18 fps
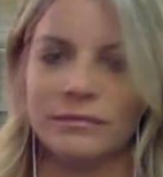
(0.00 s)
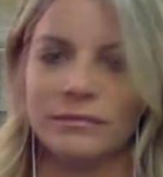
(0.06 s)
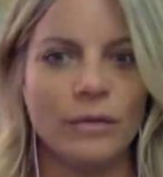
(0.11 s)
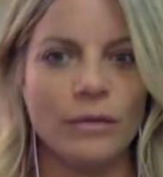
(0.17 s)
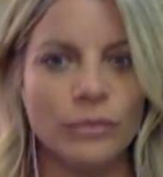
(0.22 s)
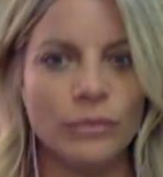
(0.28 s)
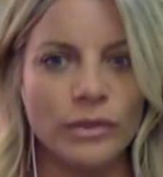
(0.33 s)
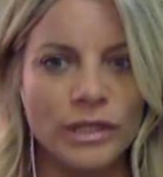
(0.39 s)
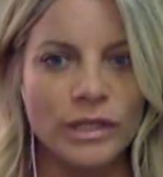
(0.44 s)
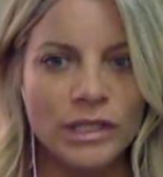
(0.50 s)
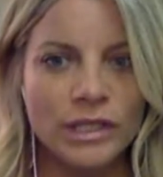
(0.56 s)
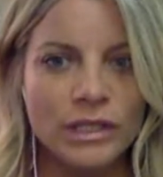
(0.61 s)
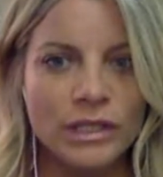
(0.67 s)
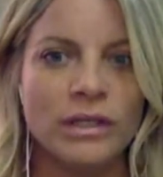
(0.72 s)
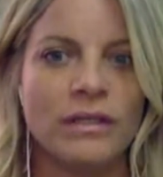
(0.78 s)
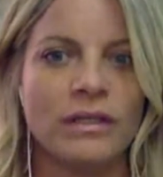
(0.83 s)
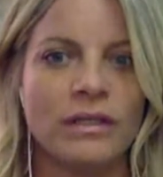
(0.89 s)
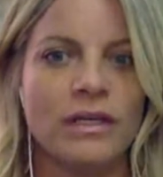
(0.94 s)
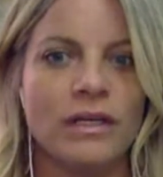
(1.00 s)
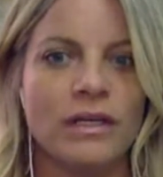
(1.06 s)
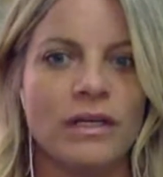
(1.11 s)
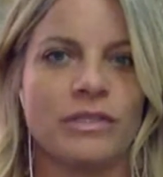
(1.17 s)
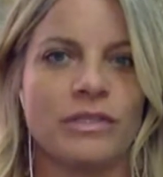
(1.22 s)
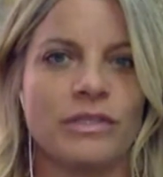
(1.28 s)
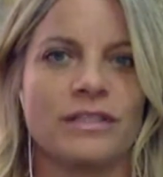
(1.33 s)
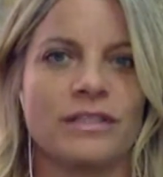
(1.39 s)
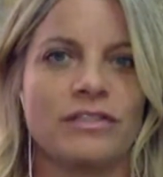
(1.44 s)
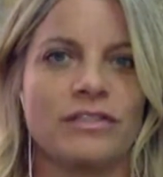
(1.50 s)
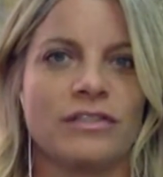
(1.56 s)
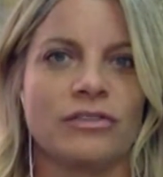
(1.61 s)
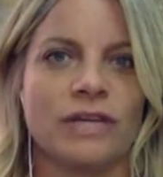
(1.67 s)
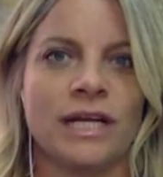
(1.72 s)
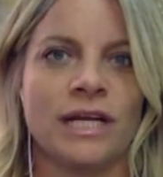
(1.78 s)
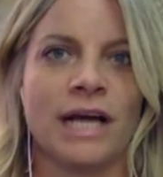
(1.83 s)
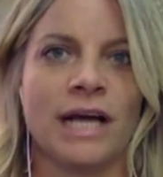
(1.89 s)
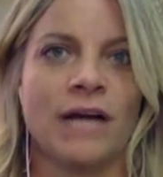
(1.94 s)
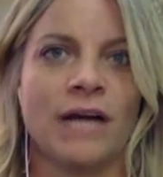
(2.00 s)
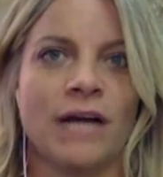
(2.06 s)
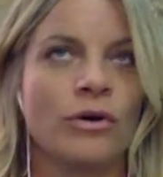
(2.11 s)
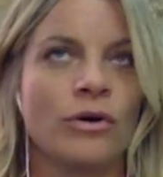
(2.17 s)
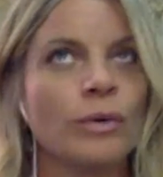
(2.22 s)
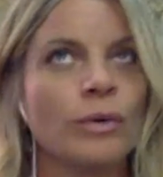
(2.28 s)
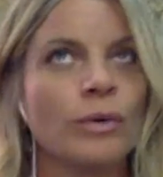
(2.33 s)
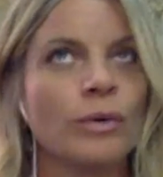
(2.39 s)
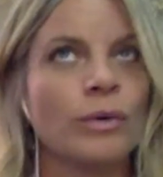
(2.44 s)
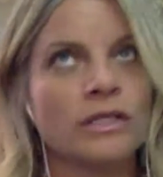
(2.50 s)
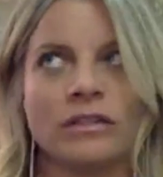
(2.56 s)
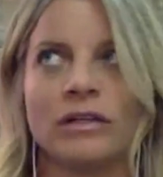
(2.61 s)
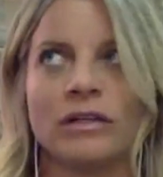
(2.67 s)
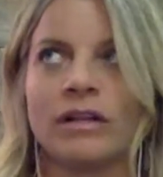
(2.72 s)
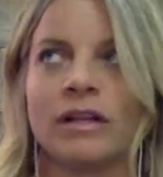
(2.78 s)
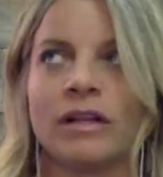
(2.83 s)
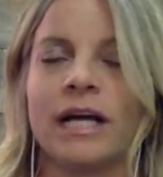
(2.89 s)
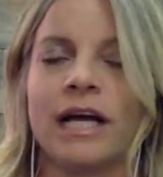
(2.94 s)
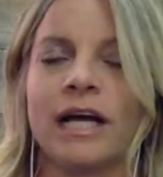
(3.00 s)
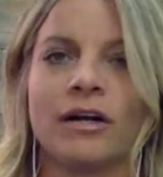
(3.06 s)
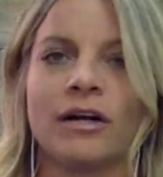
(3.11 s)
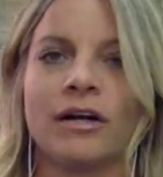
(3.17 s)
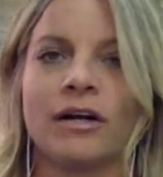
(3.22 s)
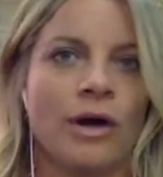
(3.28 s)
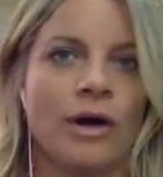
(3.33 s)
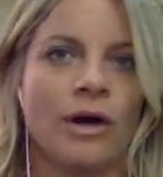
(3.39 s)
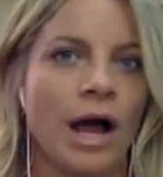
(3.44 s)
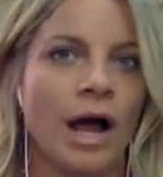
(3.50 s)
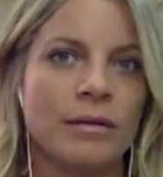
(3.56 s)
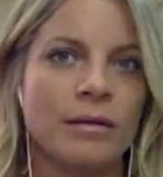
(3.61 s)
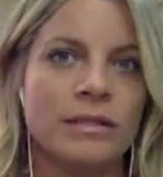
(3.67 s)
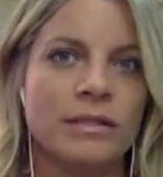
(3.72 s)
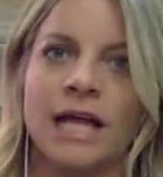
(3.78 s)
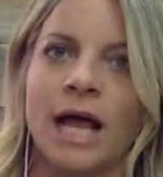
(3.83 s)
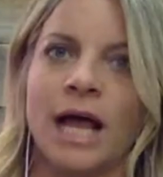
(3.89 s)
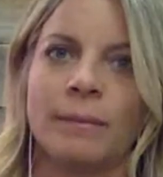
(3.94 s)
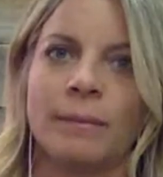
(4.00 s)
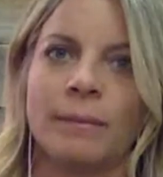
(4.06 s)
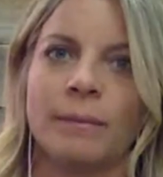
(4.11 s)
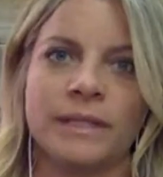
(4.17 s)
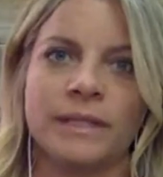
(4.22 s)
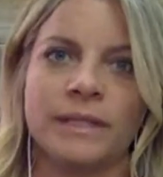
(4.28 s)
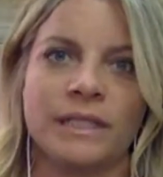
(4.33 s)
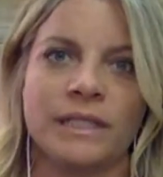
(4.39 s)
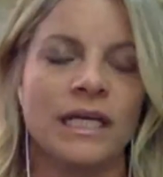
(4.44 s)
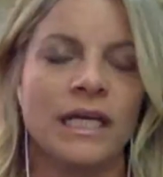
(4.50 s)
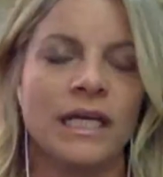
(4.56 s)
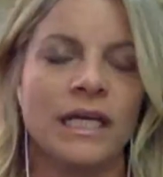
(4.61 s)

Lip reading: I really want to lead a priestess training. I don't know what it's going to look like. I don't know how it's going to happen.